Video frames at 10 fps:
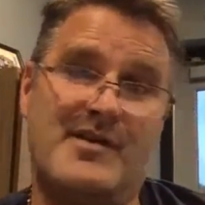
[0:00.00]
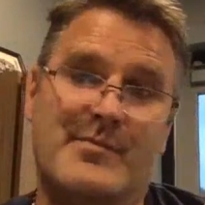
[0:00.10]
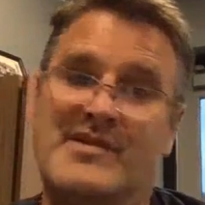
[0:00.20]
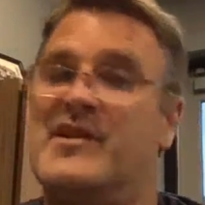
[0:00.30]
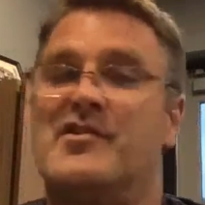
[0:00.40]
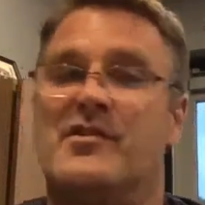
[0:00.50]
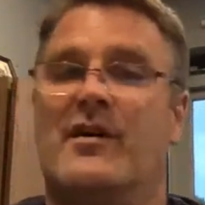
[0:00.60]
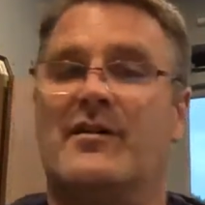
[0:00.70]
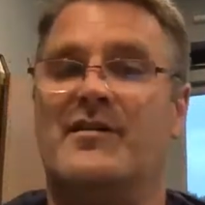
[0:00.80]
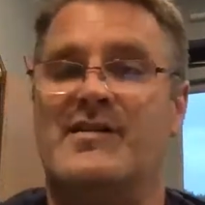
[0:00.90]

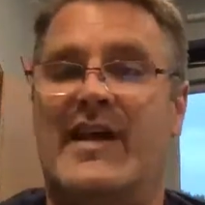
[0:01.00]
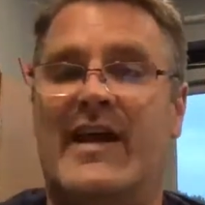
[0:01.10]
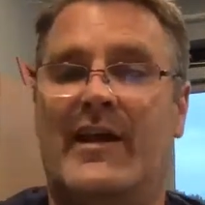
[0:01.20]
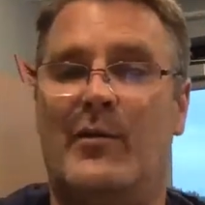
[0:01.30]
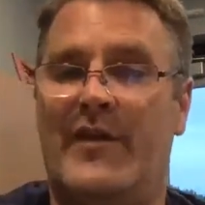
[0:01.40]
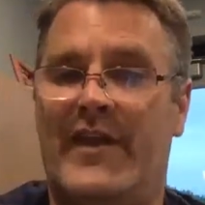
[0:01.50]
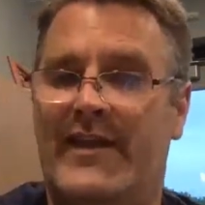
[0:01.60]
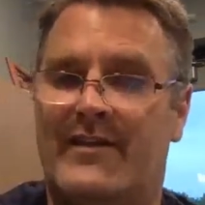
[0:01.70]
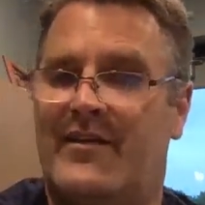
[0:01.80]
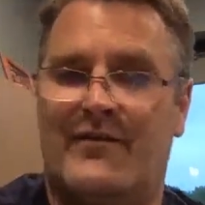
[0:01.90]
positional understanding when they
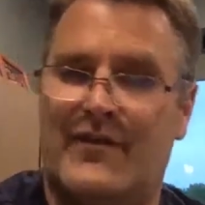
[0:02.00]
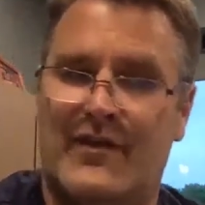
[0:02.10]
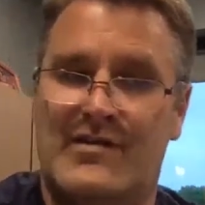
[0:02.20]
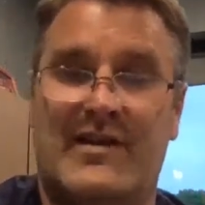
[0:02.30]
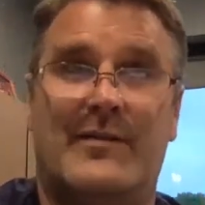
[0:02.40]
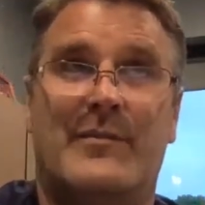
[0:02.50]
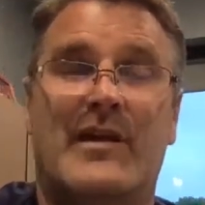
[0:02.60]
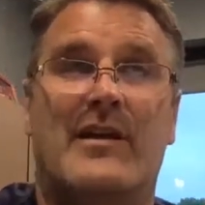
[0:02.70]
get to the first team.